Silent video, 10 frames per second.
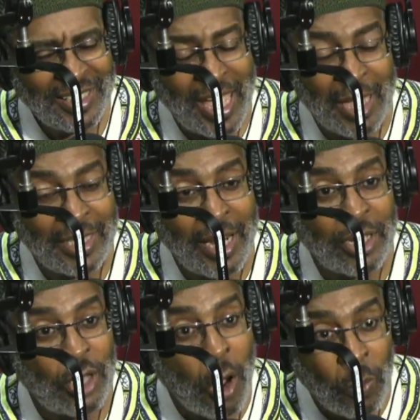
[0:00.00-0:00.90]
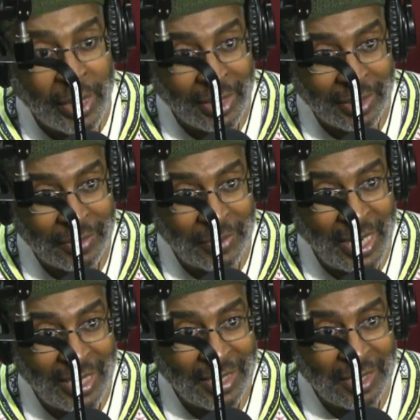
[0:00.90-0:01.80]
They, They're, going.
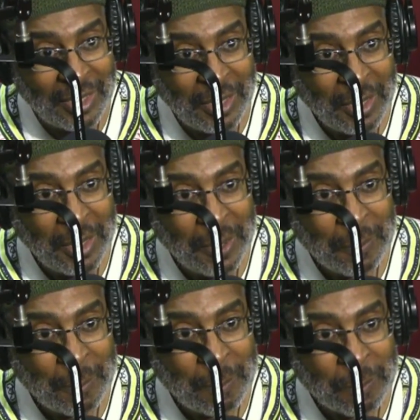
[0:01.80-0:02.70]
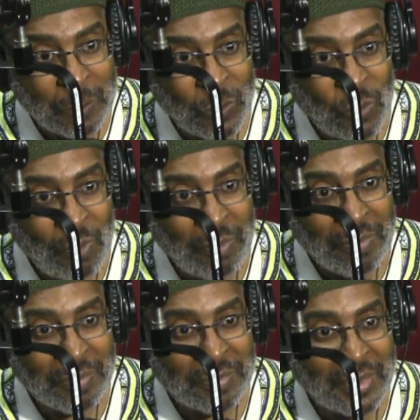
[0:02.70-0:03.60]
Right. I know some people is going to just miss the
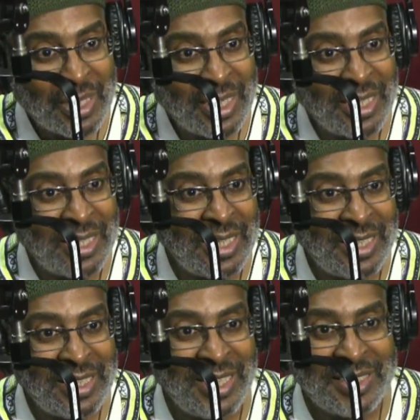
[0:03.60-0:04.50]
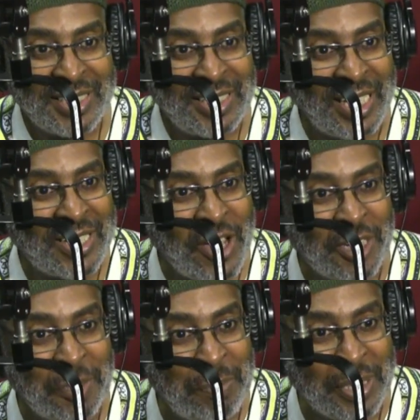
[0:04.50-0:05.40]
game cuz they don't Listen, they call
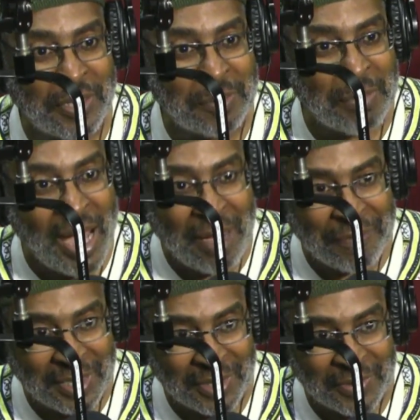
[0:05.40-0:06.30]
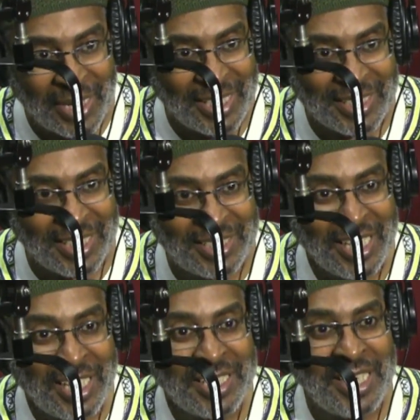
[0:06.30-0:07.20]
the Bills mafia, right? They
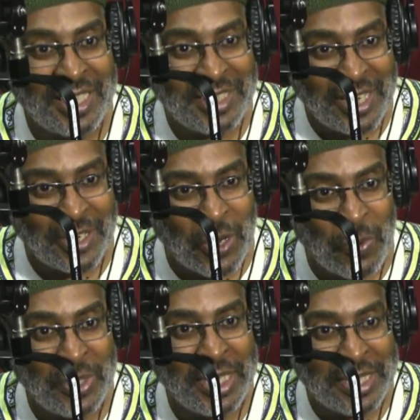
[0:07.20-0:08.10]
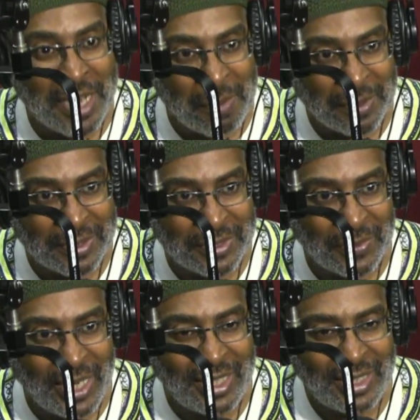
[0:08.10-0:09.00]
yeah. they're they're going in numbers, they, they
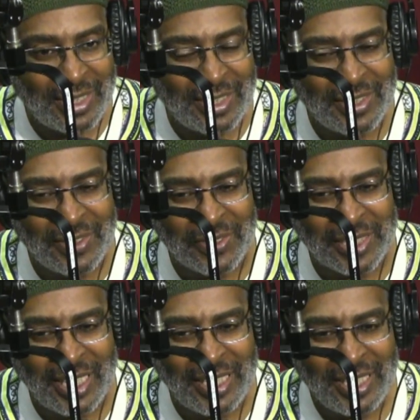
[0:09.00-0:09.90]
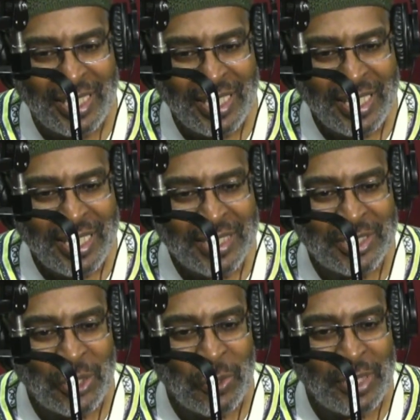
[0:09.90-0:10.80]
right? Yeah, they're going. Okay. They're going. Yeah.
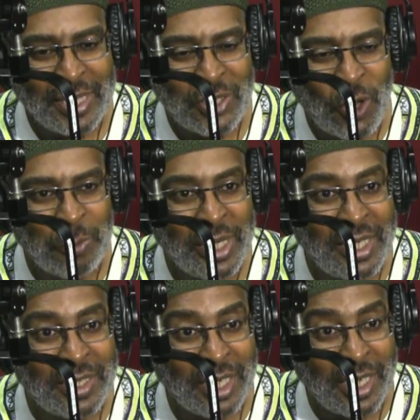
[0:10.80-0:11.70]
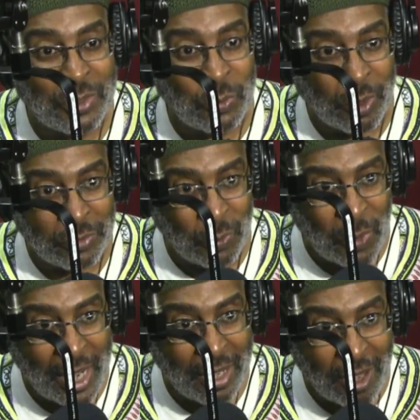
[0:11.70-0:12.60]
So let's hope that it, it's worth the
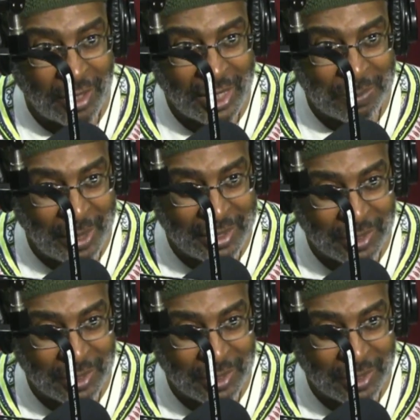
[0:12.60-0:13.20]
while. All expense is